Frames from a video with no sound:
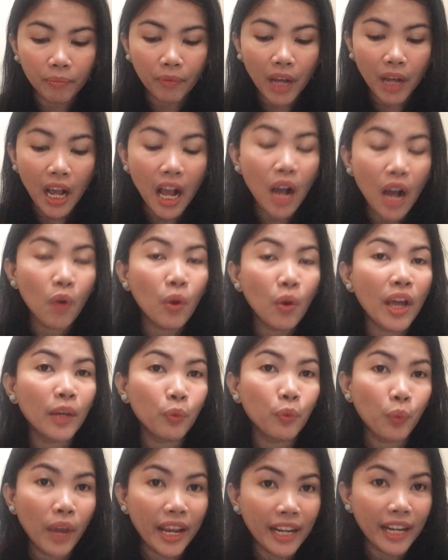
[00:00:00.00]
how
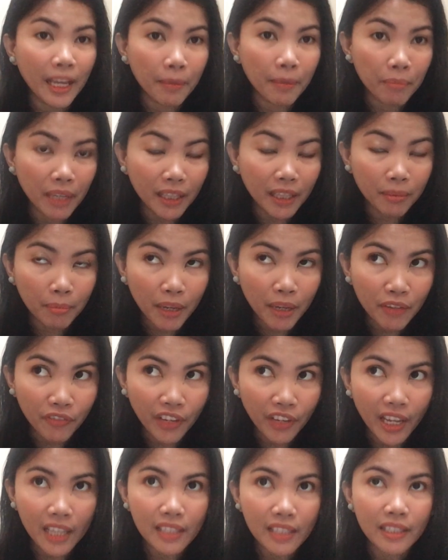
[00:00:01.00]
and when I met my
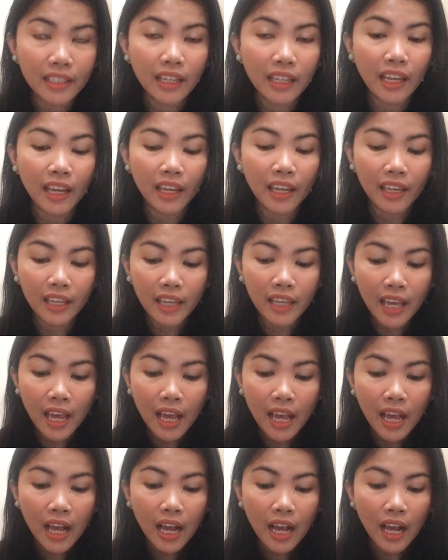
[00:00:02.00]
fiancé,
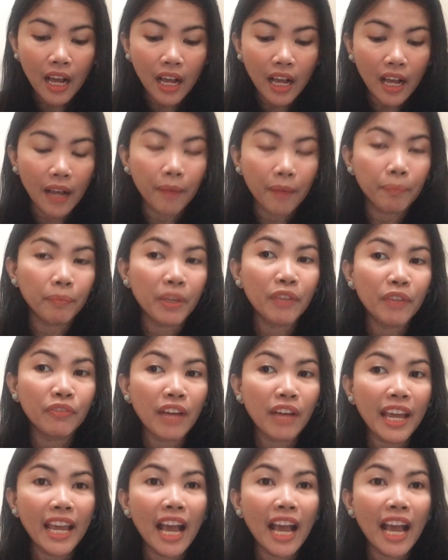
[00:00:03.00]
if I